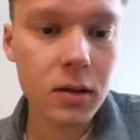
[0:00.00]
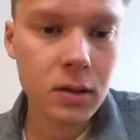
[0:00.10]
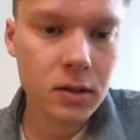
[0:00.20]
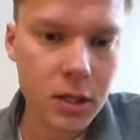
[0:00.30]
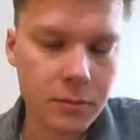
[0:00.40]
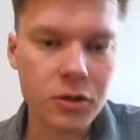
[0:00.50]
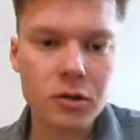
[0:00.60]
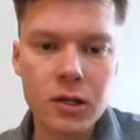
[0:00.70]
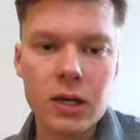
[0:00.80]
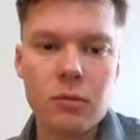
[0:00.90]
Temperature
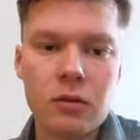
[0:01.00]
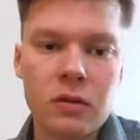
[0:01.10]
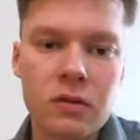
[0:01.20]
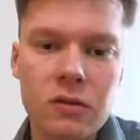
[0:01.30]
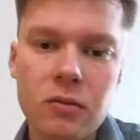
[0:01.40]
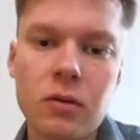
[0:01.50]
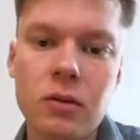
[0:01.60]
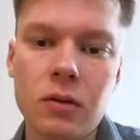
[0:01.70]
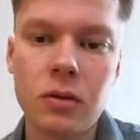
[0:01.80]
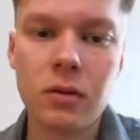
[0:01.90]
labels.
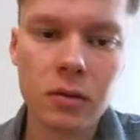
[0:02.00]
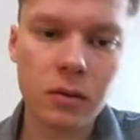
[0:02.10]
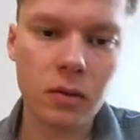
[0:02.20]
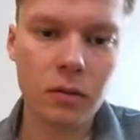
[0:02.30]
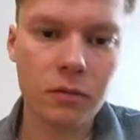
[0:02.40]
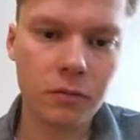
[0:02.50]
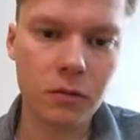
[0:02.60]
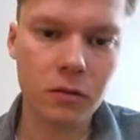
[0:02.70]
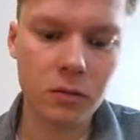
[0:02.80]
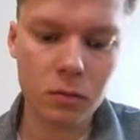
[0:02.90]
The
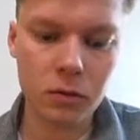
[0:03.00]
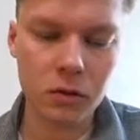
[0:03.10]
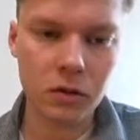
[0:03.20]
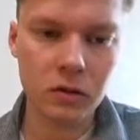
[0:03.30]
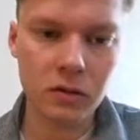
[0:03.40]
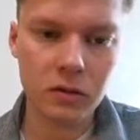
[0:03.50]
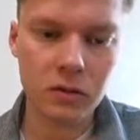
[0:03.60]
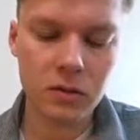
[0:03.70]
first one is